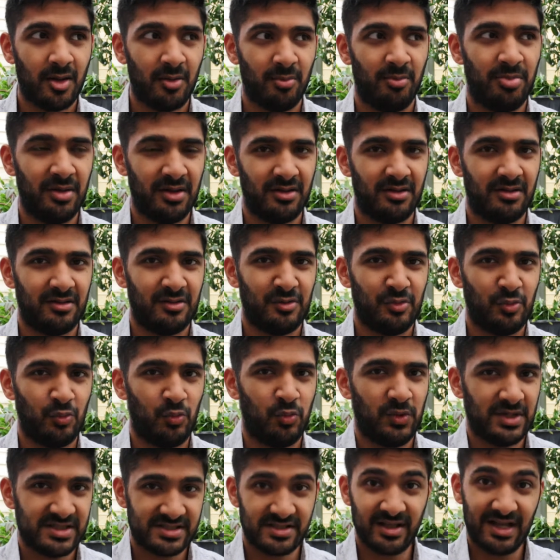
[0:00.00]
But
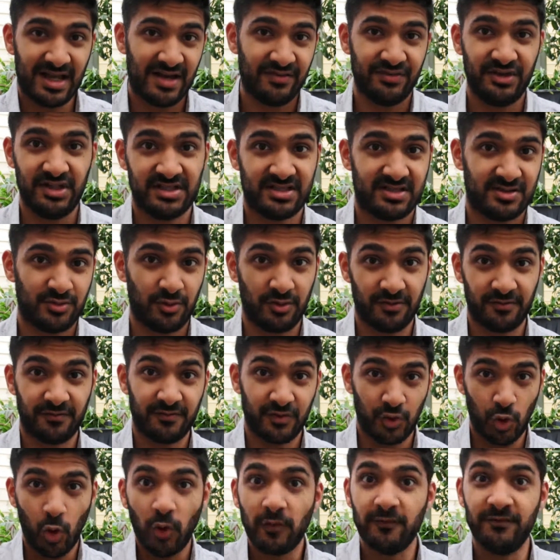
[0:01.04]
we're still having this sort
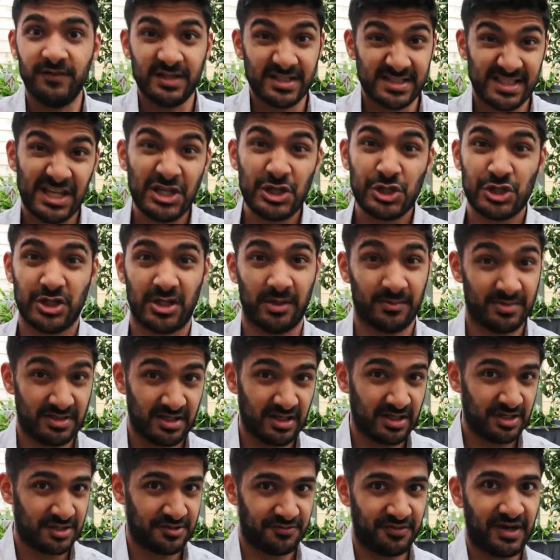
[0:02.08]
of conversation. I'm
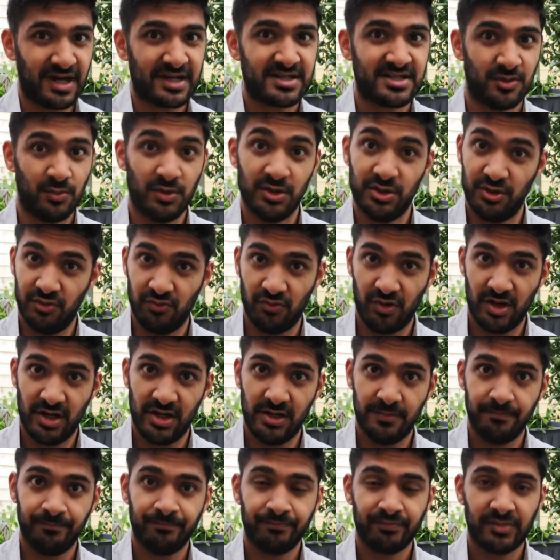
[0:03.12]
still interacting with you, right?